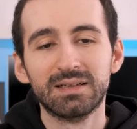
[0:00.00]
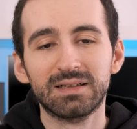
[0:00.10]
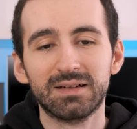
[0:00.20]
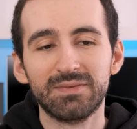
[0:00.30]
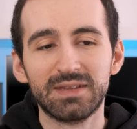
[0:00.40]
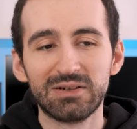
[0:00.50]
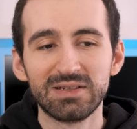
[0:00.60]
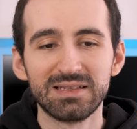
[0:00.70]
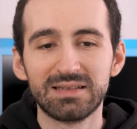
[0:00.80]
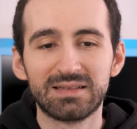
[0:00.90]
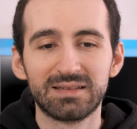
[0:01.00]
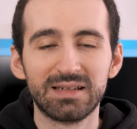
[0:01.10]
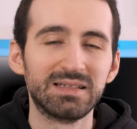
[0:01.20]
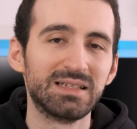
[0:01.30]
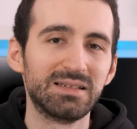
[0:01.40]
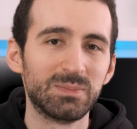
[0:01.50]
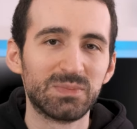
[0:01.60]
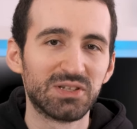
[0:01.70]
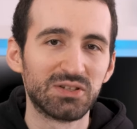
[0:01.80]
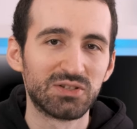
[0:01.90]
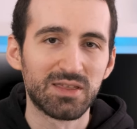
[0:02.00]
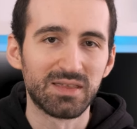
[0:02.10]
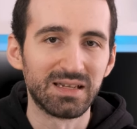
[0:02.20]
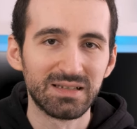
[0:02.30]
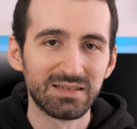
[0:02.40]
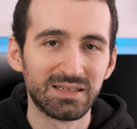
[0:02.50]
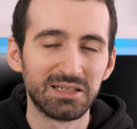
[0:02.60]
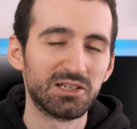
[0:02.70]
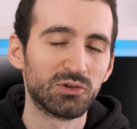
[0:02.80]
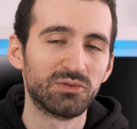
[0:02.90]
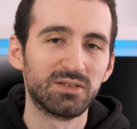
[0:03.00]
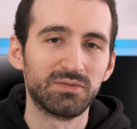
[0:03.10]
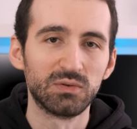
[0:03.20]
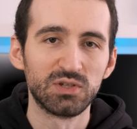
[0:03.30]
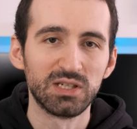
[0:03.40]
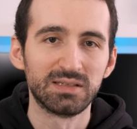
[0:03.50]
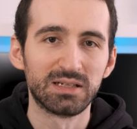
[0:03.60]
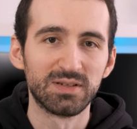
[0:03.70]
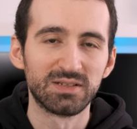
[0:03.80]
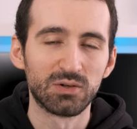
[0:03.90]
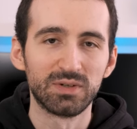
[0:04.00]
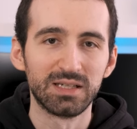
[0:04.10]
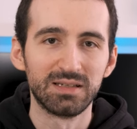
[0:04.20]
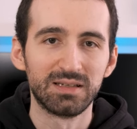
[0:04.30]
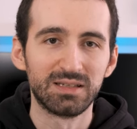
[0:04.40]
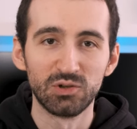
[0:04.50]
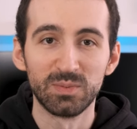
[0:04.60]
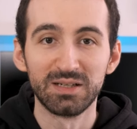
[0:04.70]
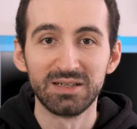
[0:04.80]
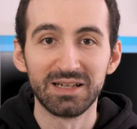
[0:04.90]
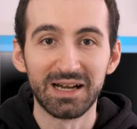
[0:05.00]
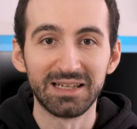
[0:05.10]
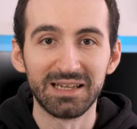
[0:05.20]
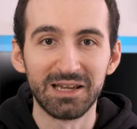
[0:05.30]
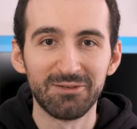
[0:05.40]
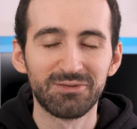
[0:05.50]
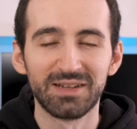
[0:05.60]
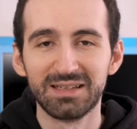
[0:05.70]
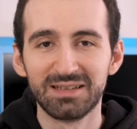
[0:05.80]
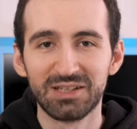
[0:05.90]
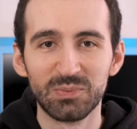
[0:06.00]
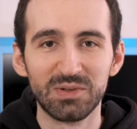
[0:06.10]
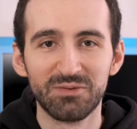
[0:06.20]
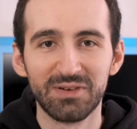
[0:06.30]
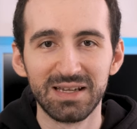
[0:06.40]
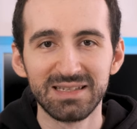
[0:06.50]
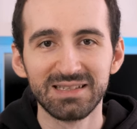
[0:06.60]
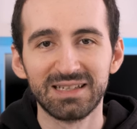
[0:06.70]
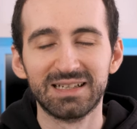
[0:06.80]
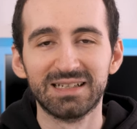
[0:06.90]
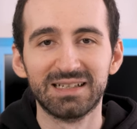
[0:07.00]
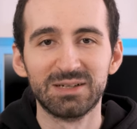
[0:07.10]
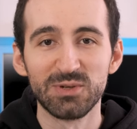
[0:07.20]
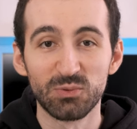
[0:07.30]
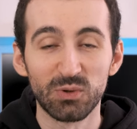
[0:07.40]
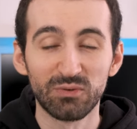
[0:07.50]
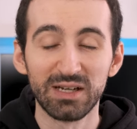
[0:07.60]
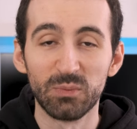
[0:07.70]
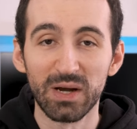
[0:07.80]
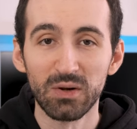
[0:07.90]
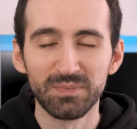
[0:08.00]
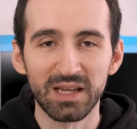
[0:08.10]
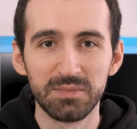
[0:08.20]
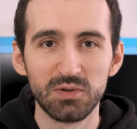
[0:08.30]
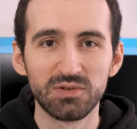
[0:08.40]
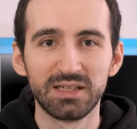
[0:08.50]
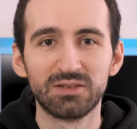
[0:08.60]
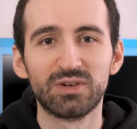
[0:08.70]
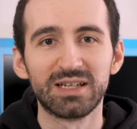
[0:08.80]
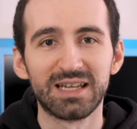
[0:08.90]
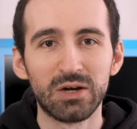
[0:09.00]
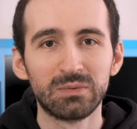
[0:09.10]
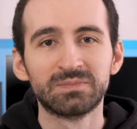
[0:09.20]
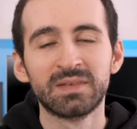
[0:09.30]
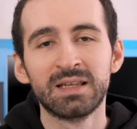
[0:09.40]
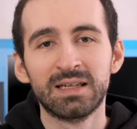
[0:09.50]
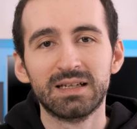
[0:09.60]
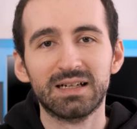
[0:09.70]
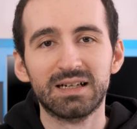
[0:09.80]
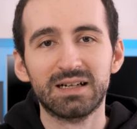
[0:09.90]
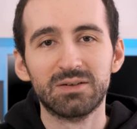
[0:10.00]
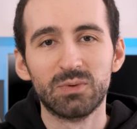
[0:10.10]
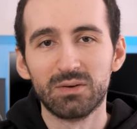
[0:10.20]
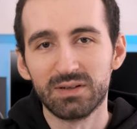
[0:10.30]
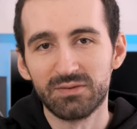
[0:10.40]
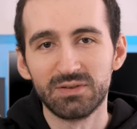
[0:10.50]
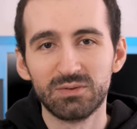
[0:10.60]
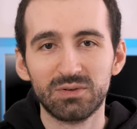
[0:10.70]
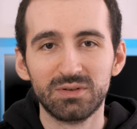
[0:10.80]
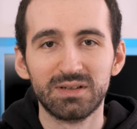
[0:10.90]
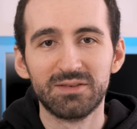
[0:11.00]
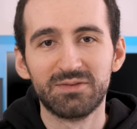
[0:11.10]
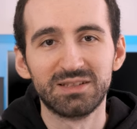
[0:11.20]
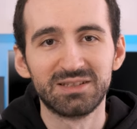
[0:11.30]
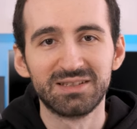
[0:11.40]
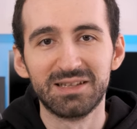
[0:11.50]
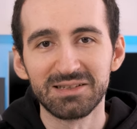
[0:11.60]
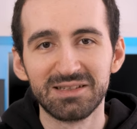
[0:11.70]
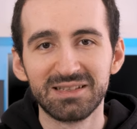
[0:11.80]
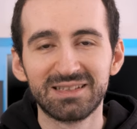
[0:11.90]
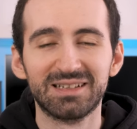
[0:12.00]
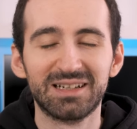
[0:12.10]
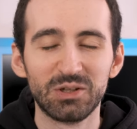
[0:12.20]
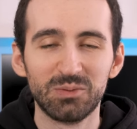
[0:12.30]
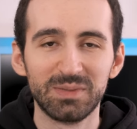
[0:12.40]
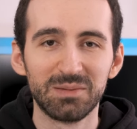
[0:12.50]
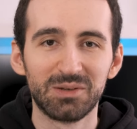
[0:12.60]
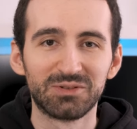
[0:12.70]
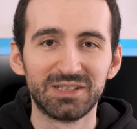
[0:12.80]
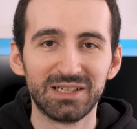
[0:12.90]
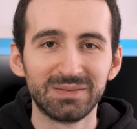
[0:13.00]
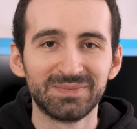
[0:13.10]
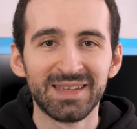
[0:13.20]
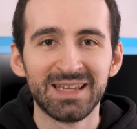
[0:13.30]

Um, there isn't any such things here on the Fuji, there is only human IAF and human face, uh, which work really well, I'm using it right now. Uh, well, if, you, if it doesn't, uh, you'll be able to tell.